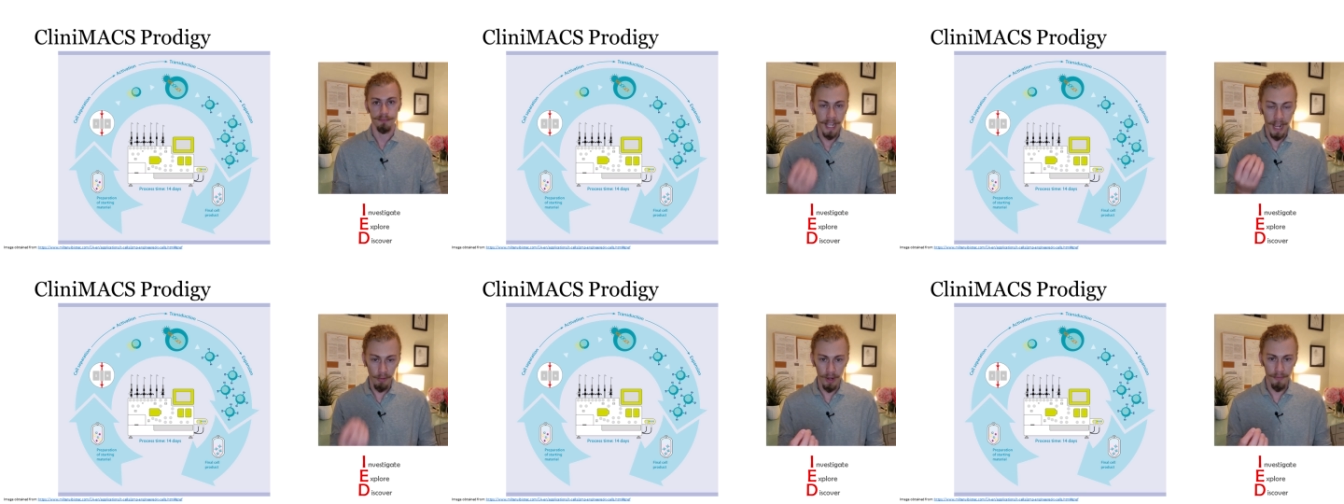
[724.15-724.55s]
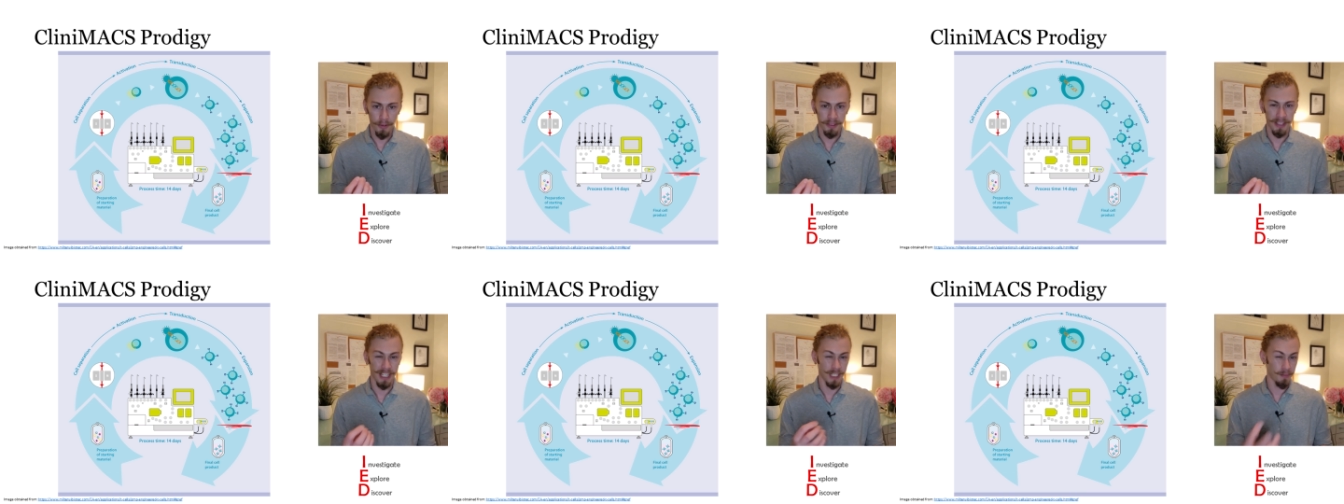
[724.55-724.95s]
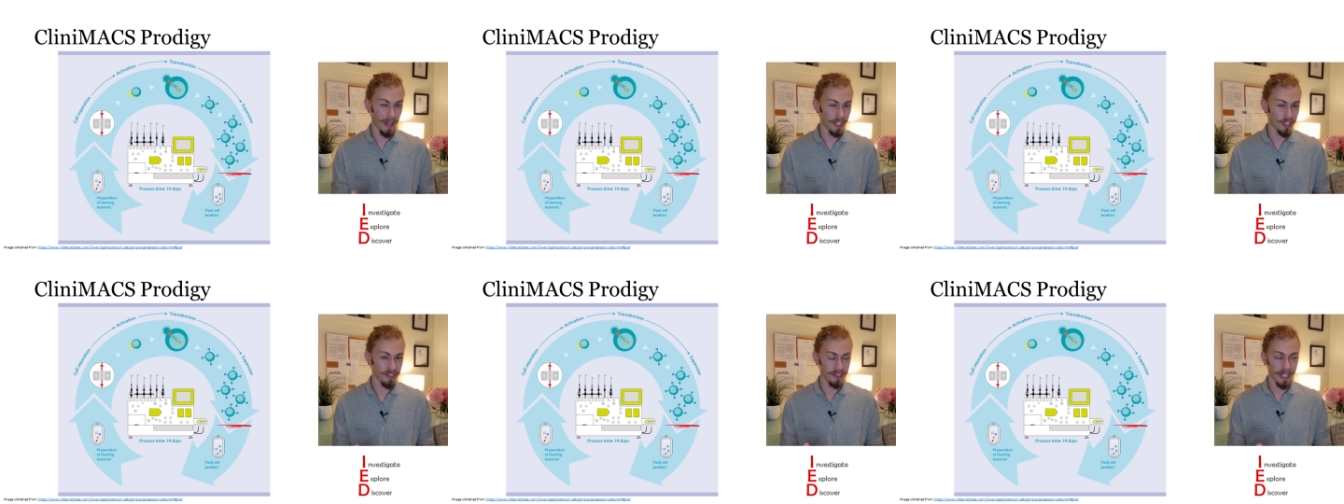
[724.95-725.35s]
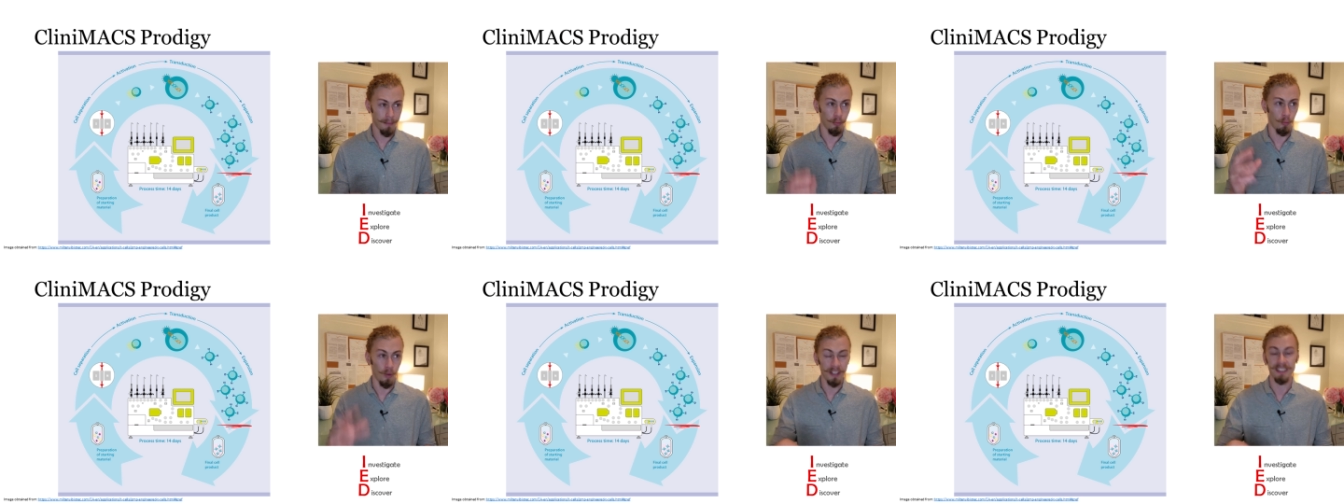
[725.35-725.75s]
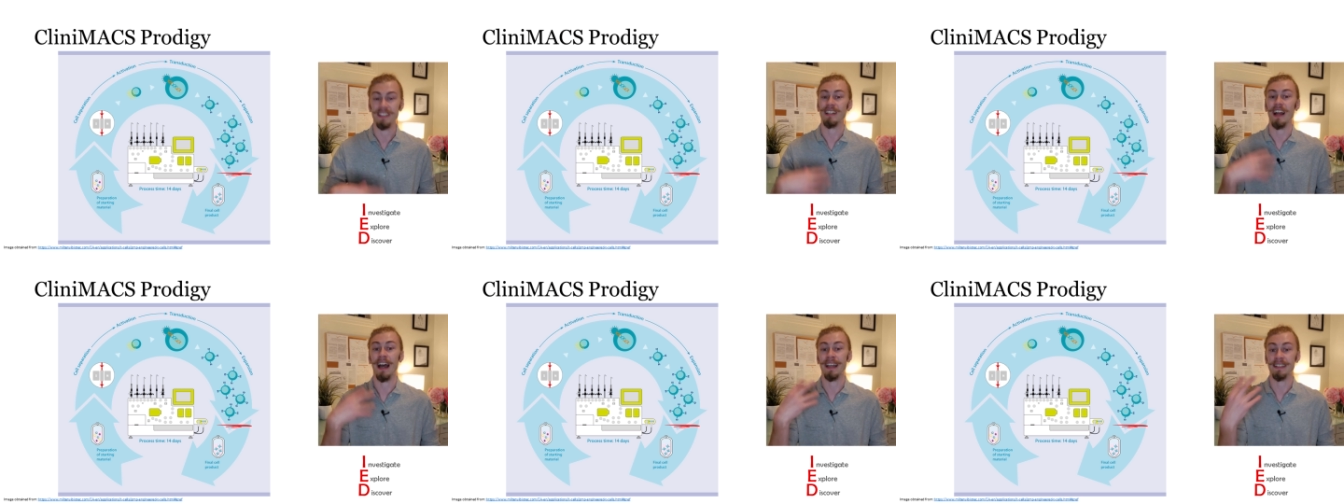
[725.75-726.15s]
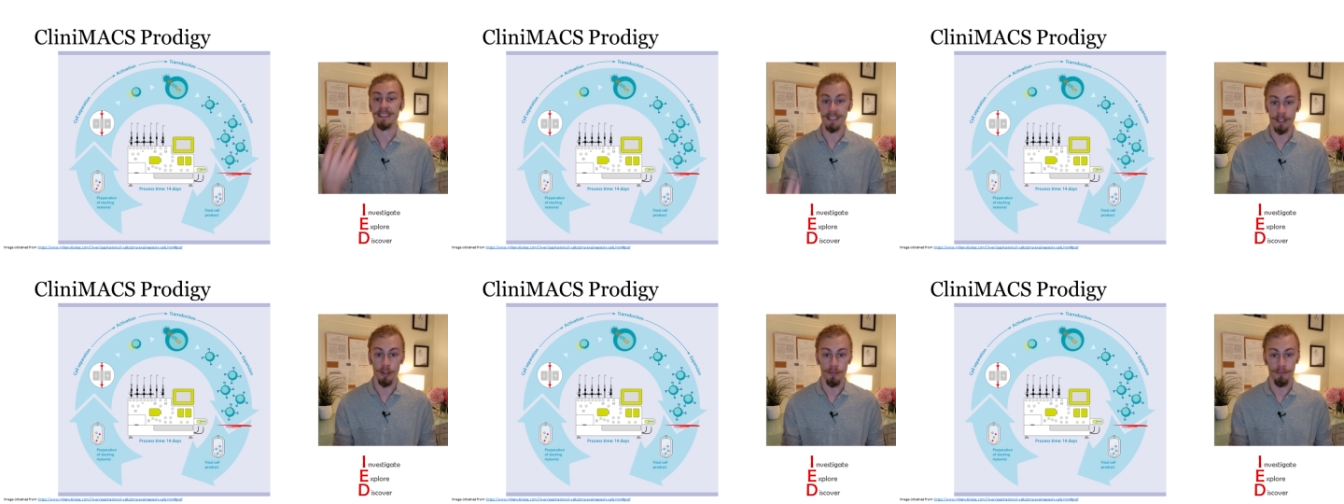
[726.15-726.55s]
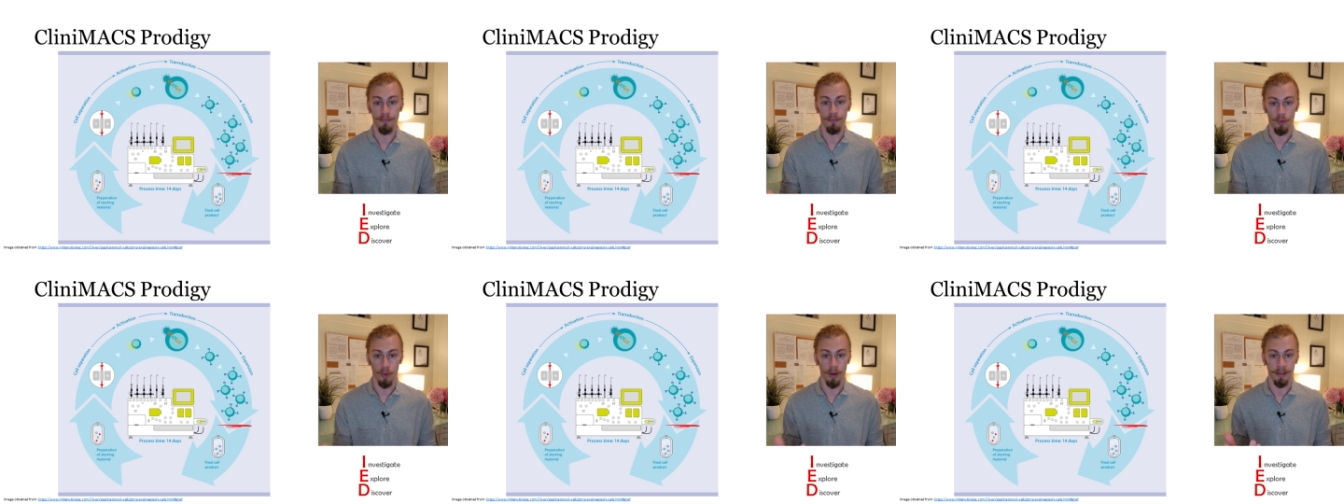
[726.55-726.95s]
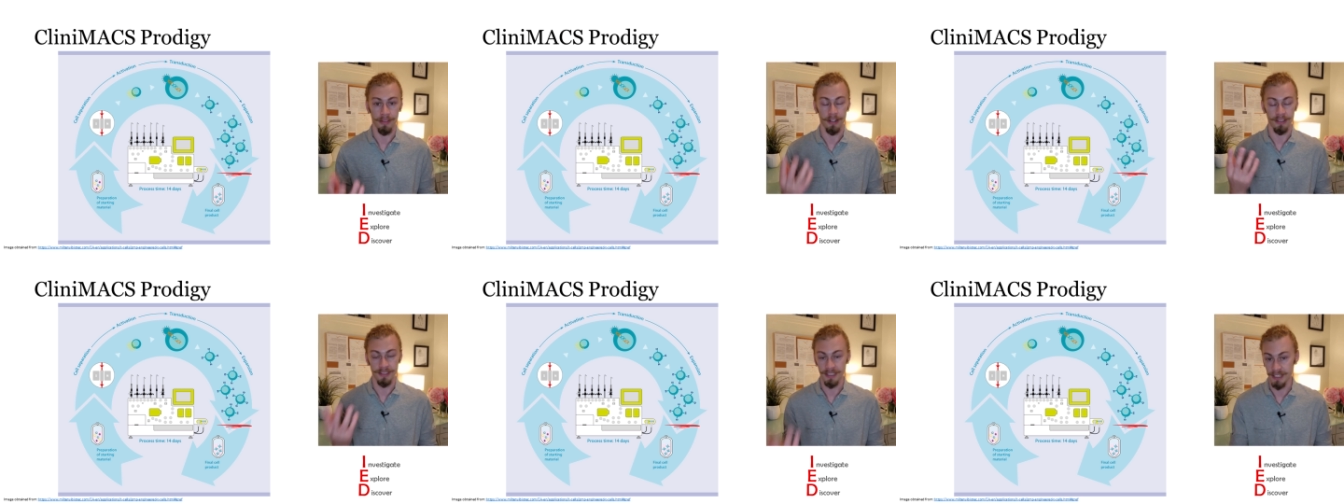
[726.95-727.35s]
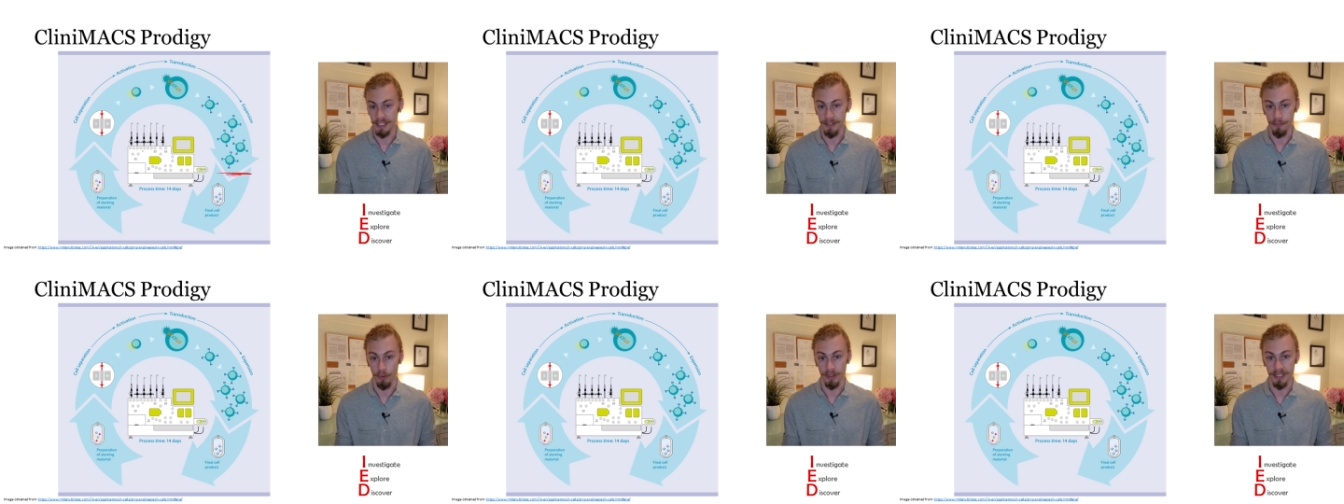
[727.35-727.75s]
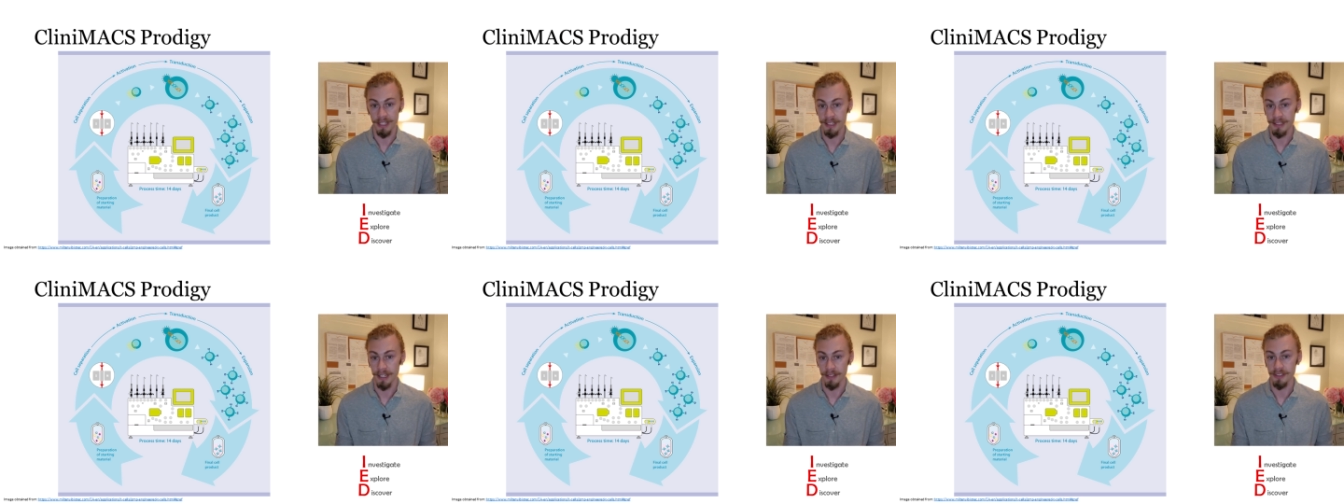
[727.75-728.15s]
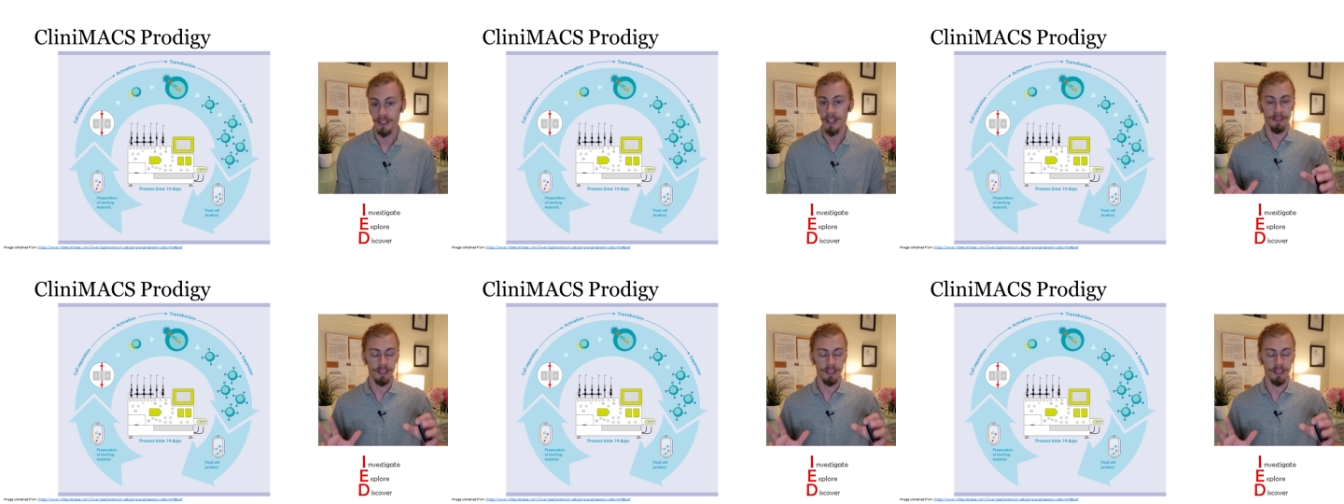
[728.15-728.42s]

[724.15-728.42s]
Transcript: However, the expansion step wasn't ideal for their CD4 T cells,